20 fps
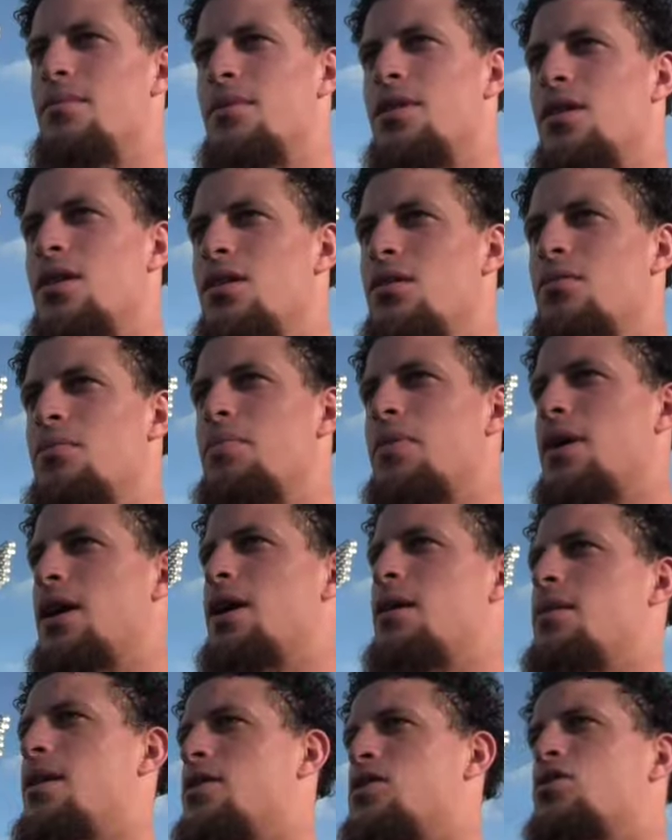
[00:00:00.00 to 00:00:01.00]
you know,
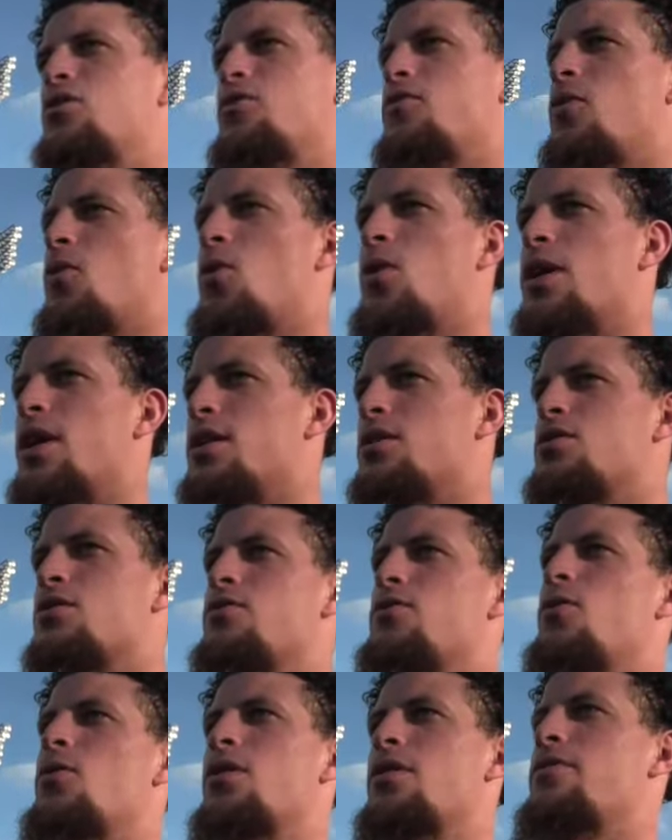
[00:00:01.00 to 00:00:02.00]
playing at 240,
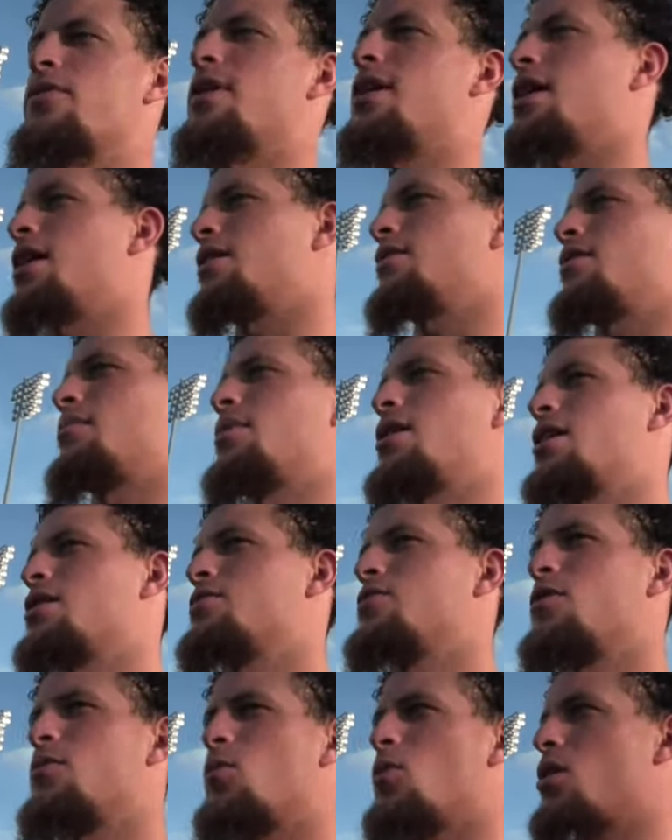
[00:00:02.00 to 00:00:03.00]
245, I mean, I
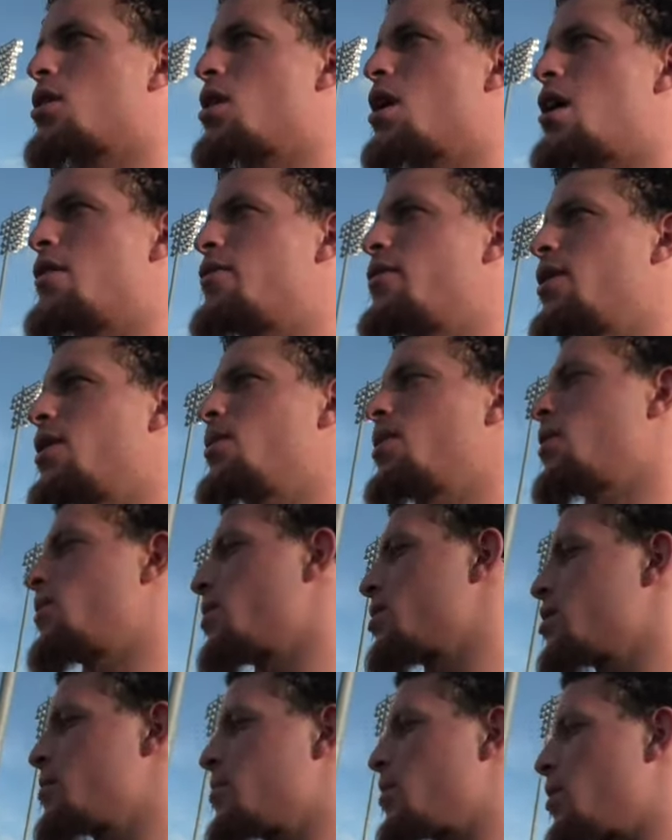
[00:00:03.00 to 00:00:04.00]
just feel more confident when I
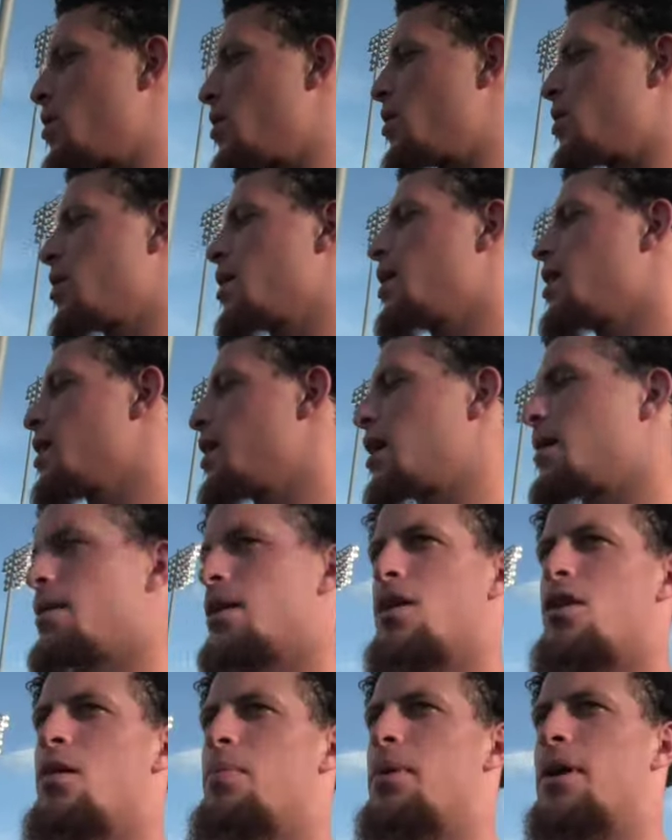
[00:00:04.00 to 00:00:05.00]
run the ball. I
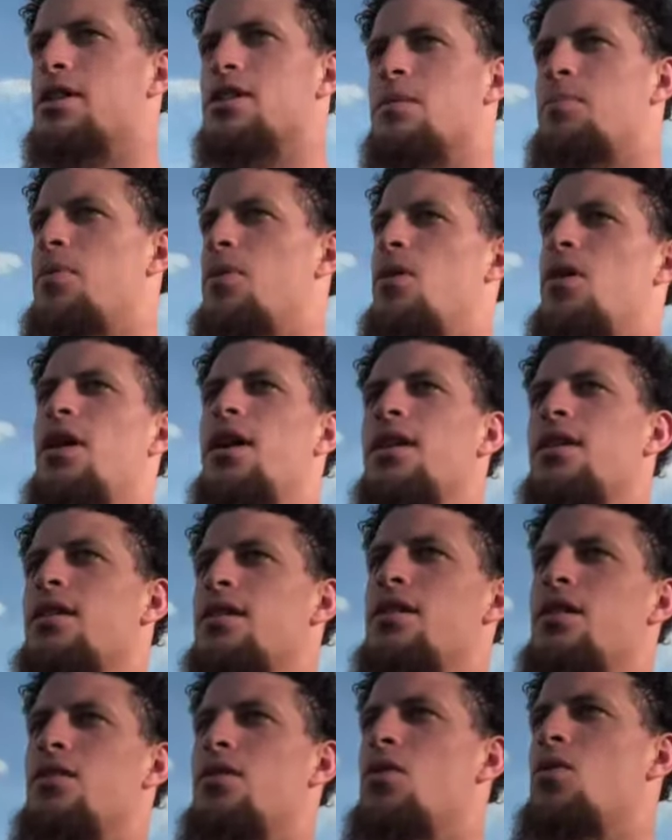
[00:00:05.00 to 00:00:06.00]
mean, it all plays a part,
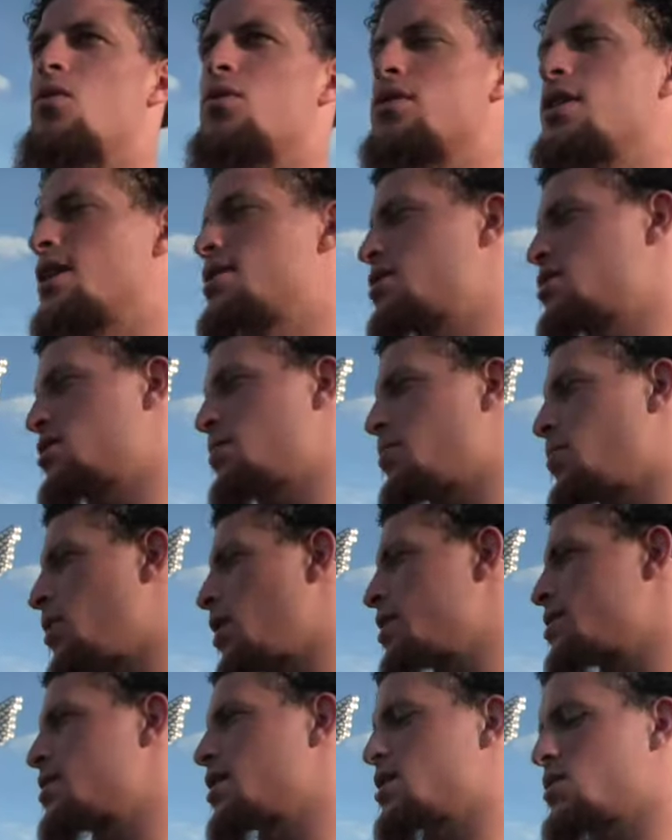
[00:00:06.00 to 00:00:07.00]
and, you know, the whole thing is just the
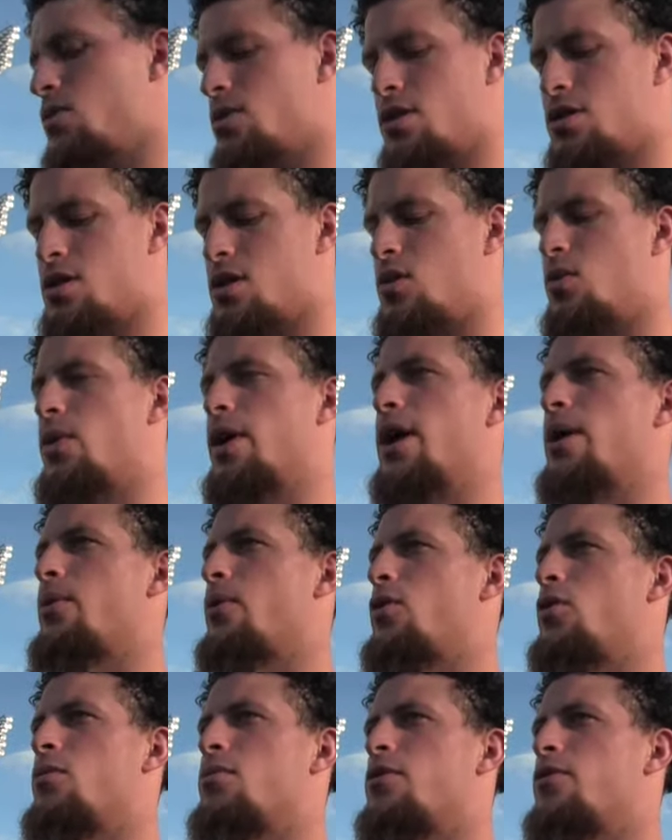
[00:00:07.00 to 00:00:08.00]
process, whether it's in the weight
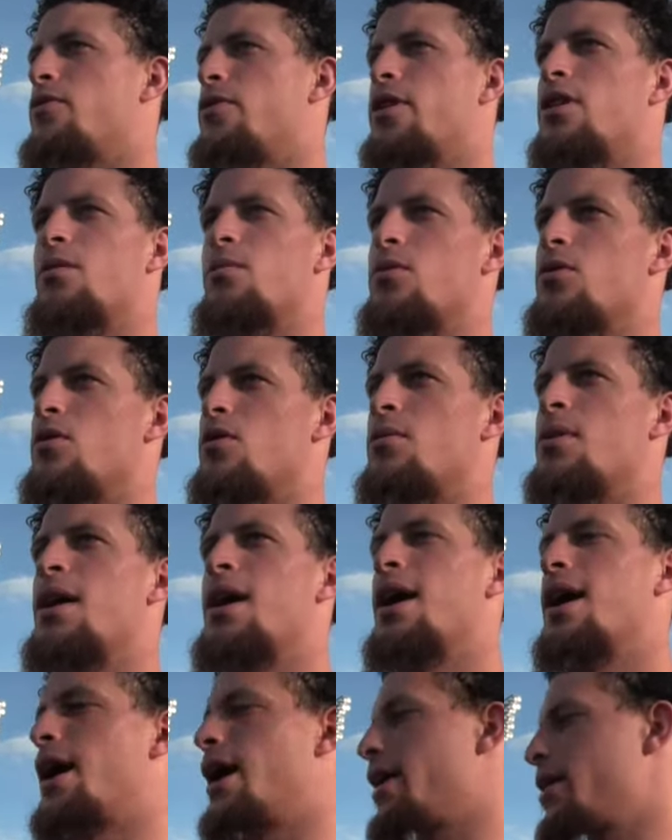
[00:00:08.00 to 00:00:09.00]
room, the film room,
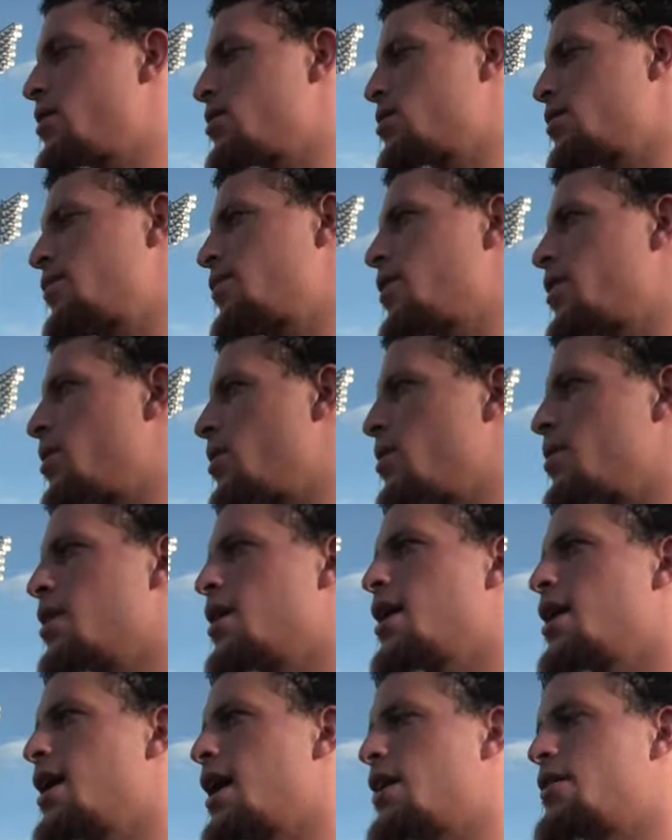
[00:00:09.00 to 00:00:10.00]
out here on the field,
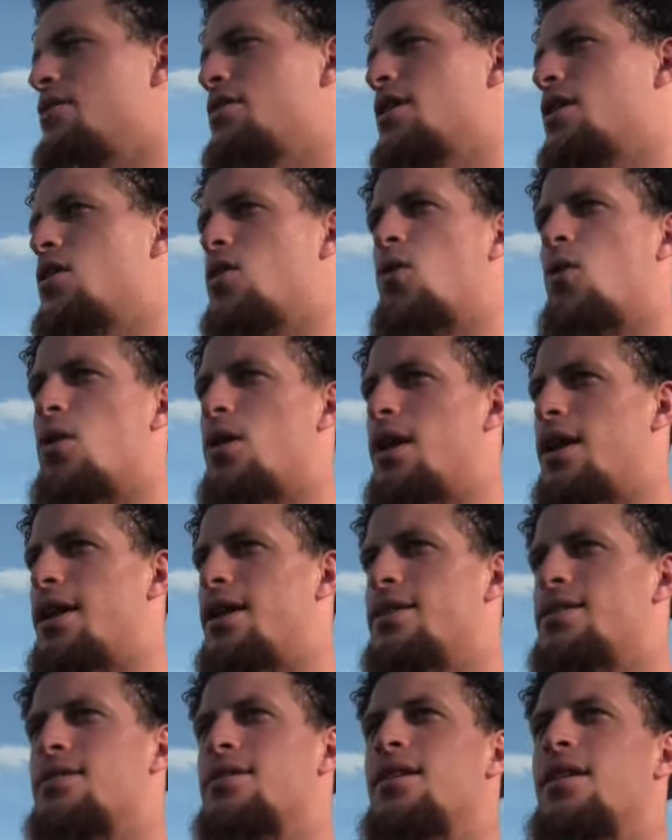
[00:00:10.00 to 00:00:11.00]
everything
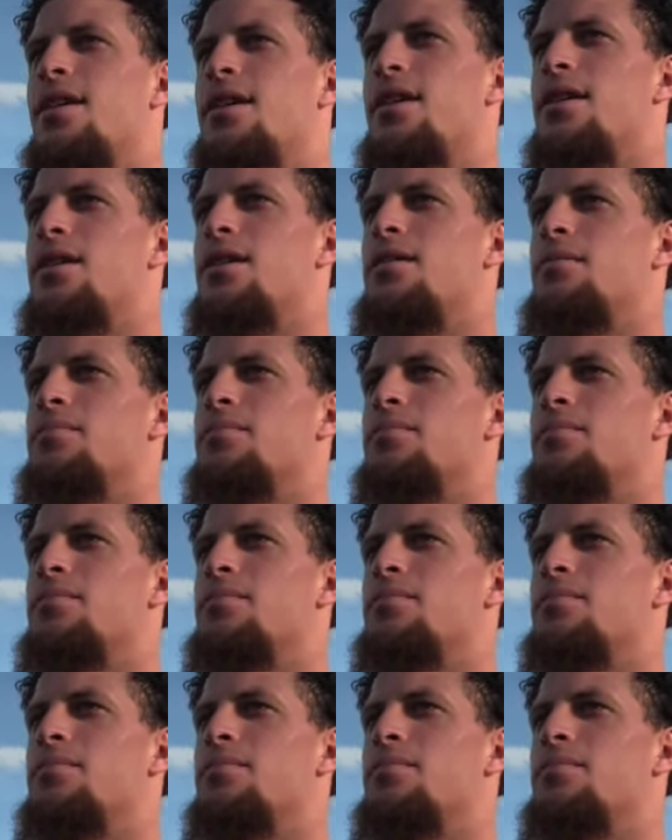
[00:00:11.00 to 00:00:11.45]
correlates. And,